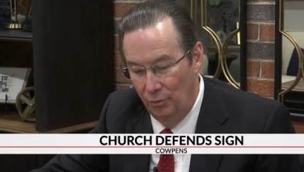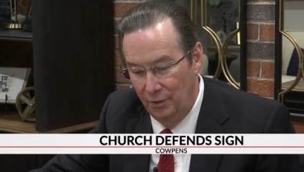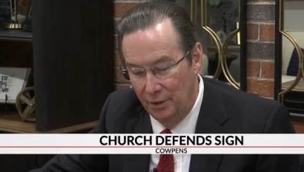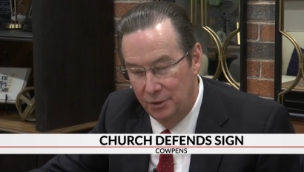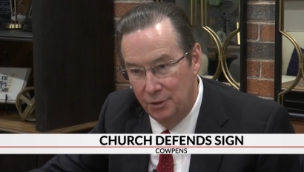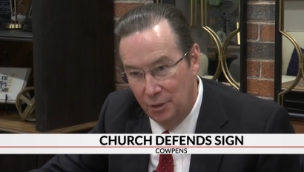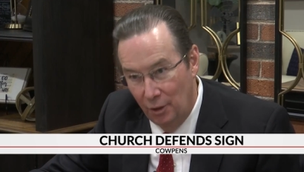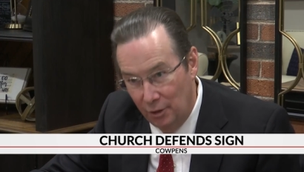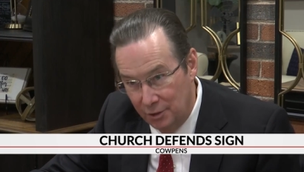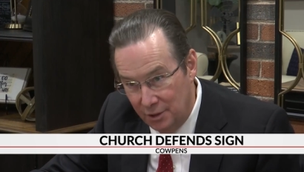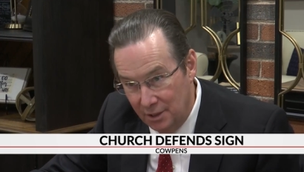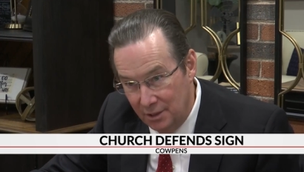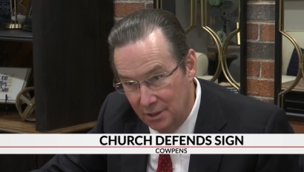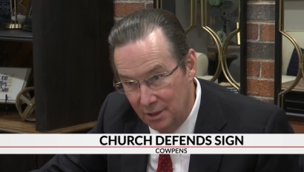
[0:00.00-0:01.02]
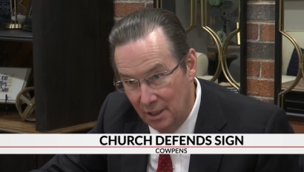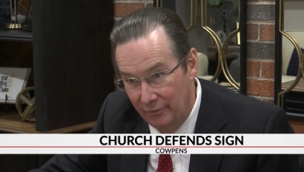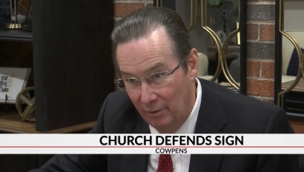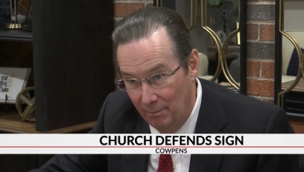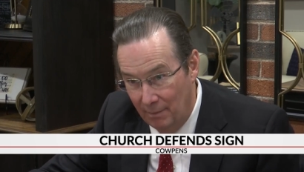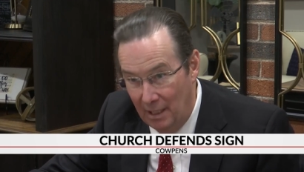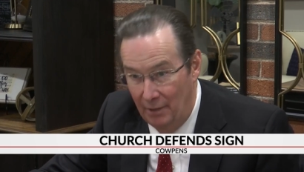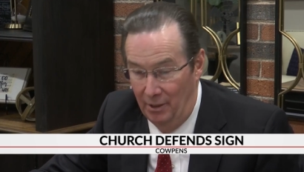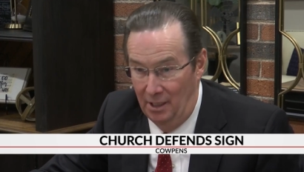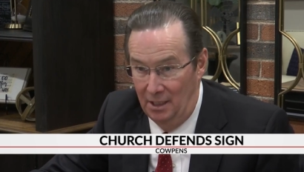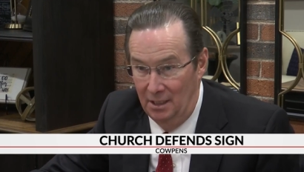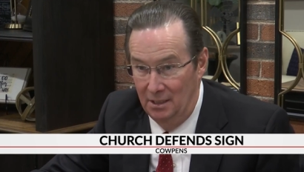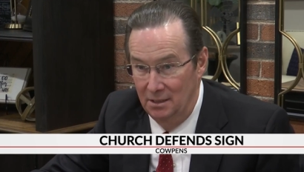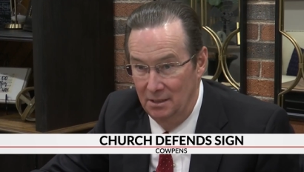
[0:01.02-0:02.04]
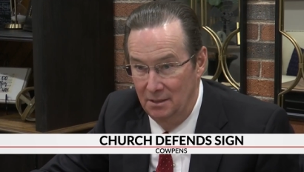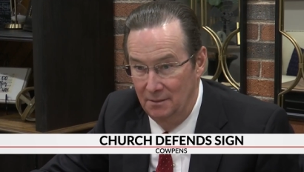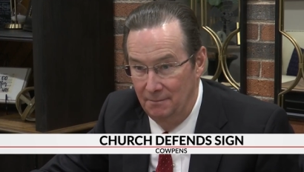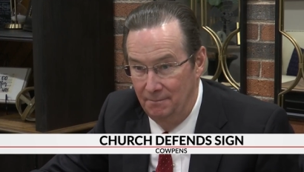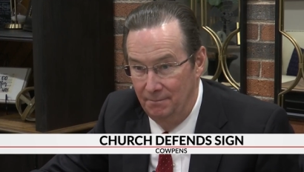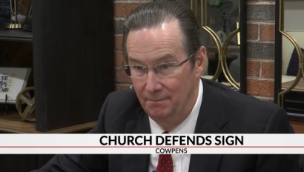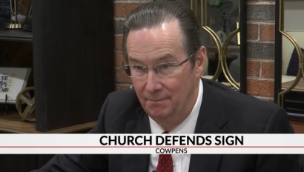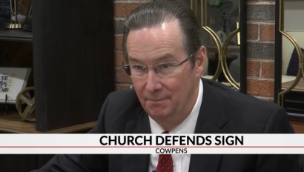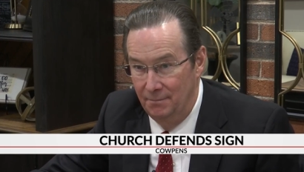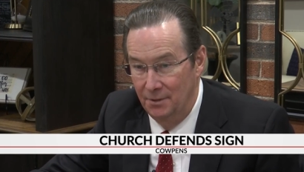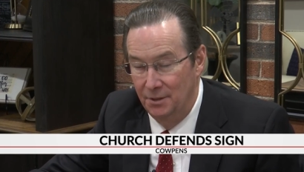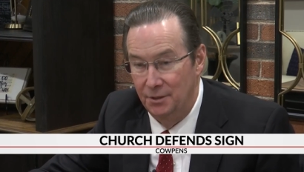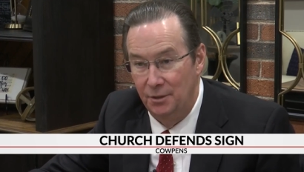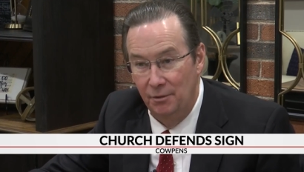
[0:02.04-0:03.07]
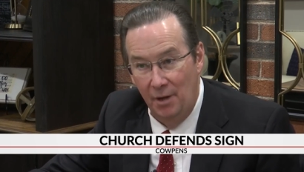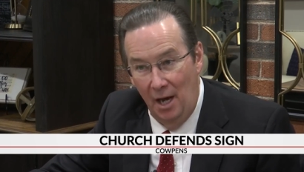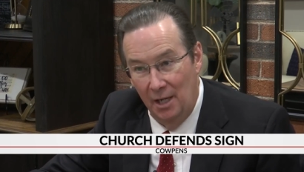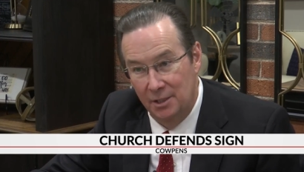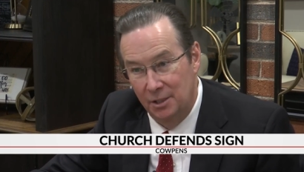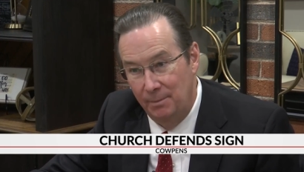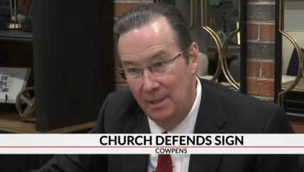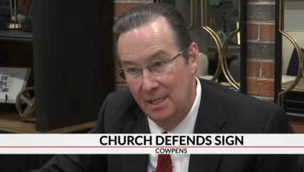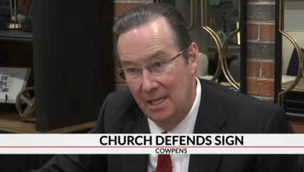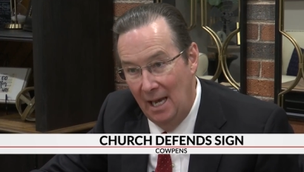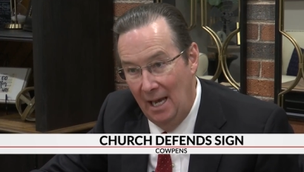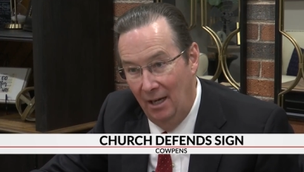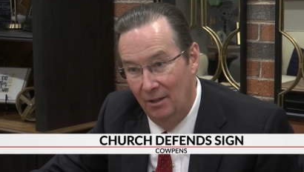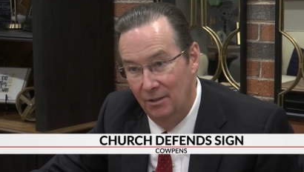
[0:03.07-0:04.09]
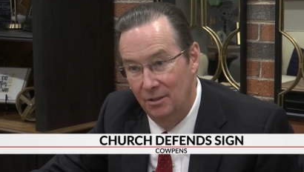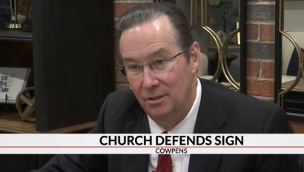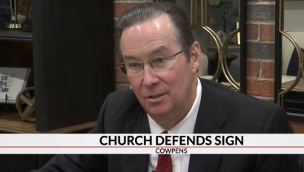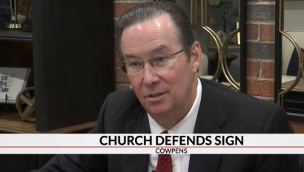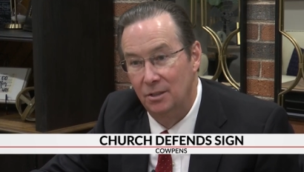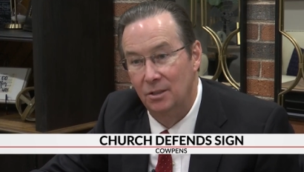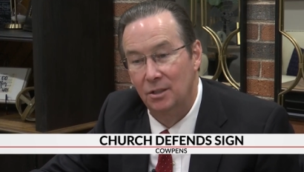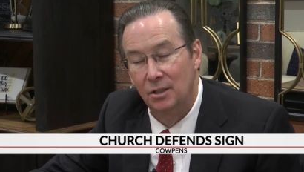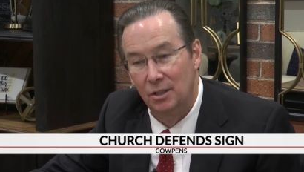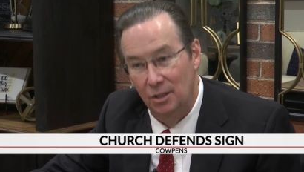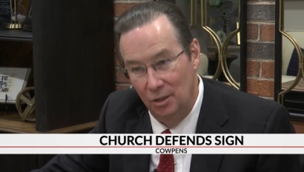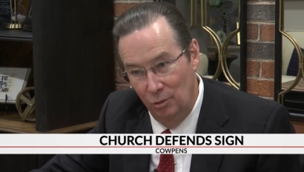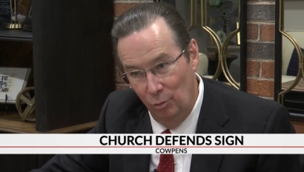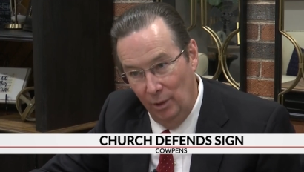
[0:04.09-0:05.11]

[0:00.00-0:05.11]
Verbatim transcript: the churches of America do not speak out who